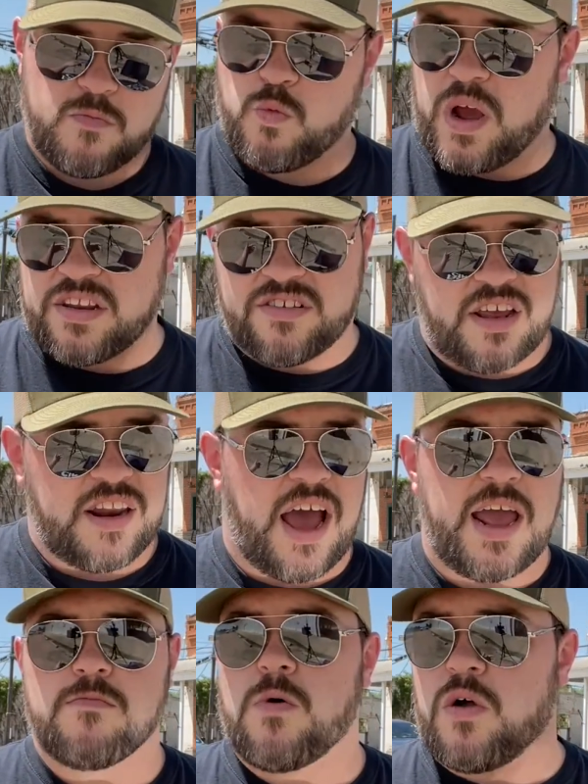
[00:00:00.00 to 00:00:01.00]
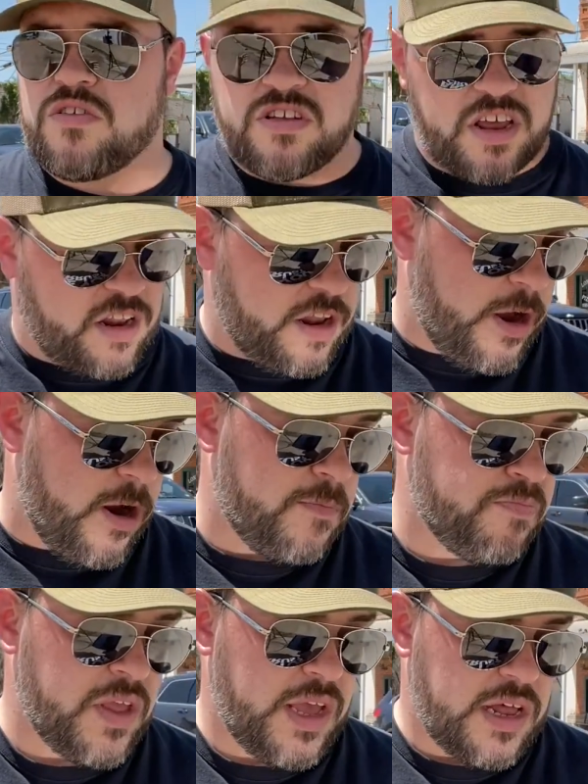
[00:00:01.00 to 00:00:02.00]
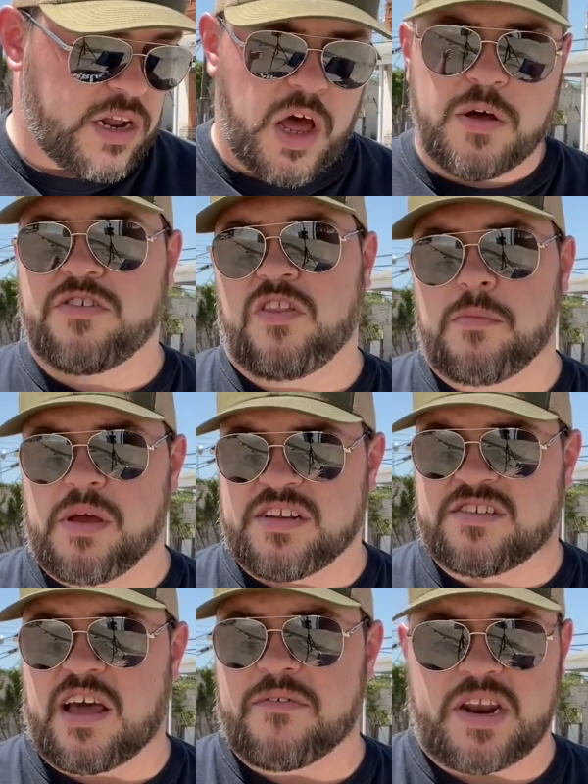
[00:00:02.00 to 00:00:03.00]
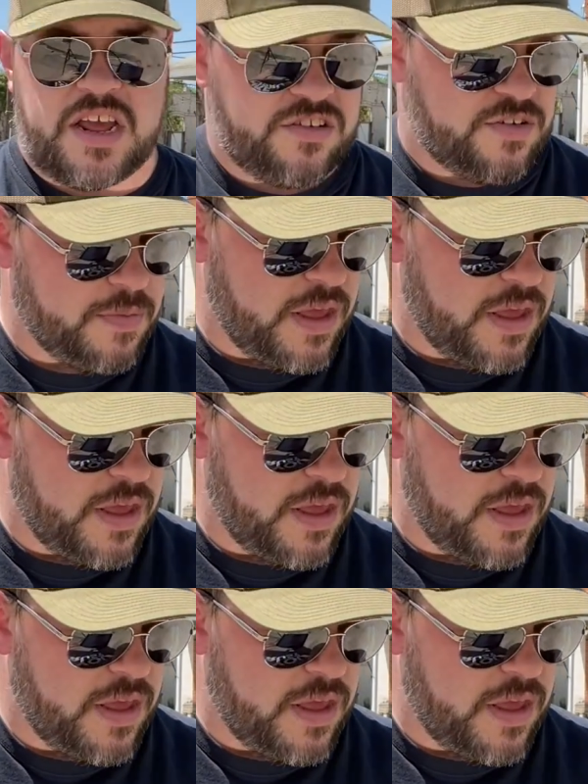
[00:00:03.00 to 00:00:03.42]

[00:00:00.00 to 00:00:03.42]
Wednesday night, mostly clear, lows in the mid 70s.